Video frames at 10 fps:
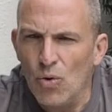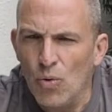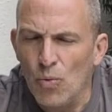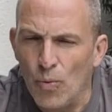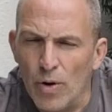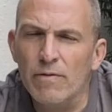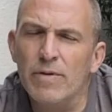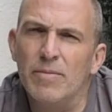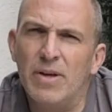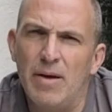one of
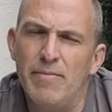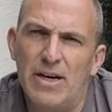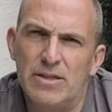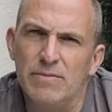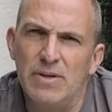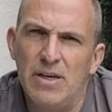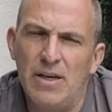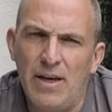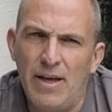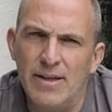them came back to me
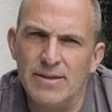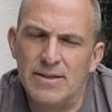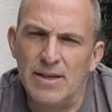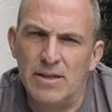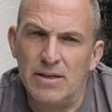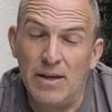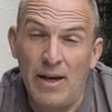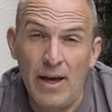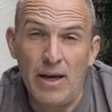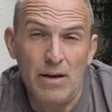and said,
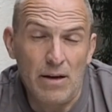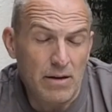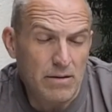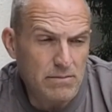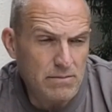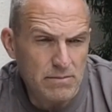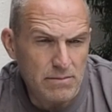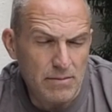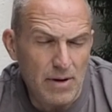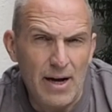hey,
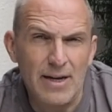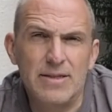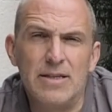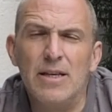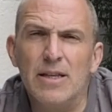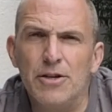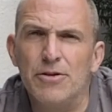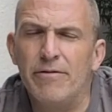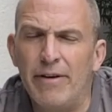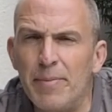I see that you
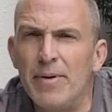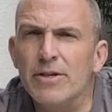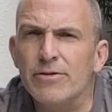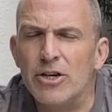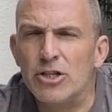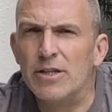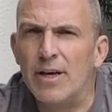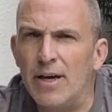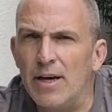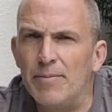did wreck penetration
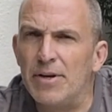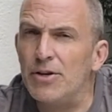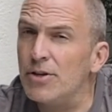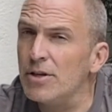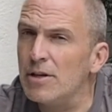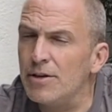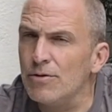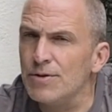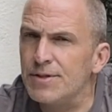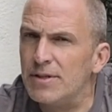there, but you didn't
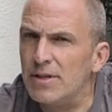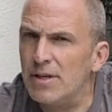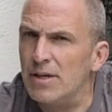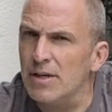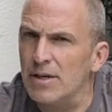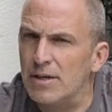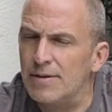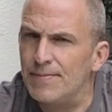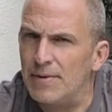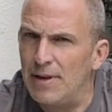use a
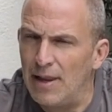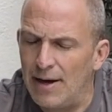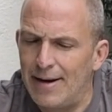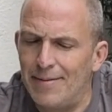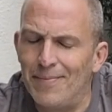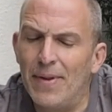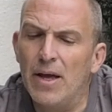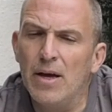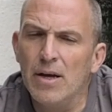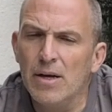line.
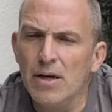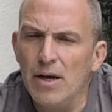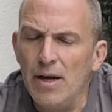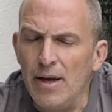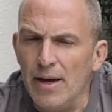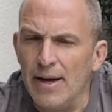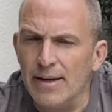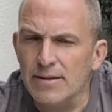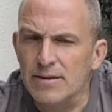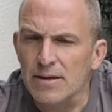
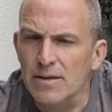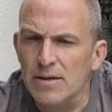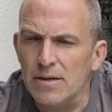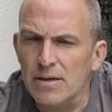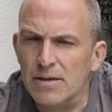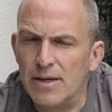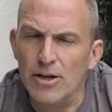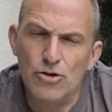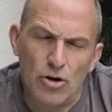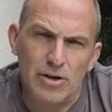And can you
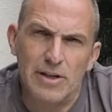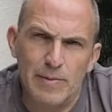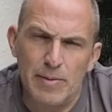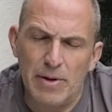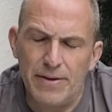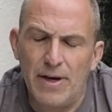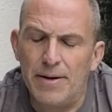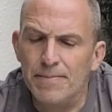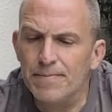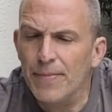talk a little bit about that?
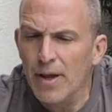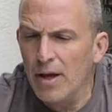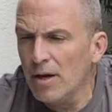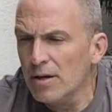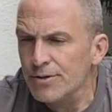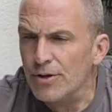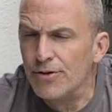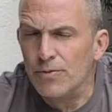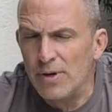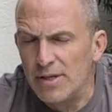So I
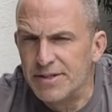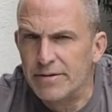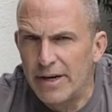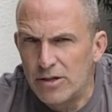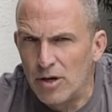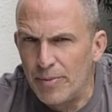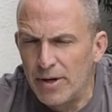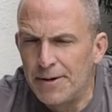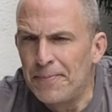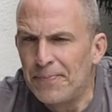thought, well, it's a great
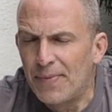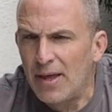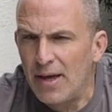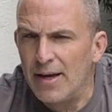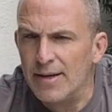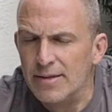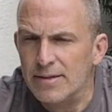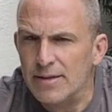topic, and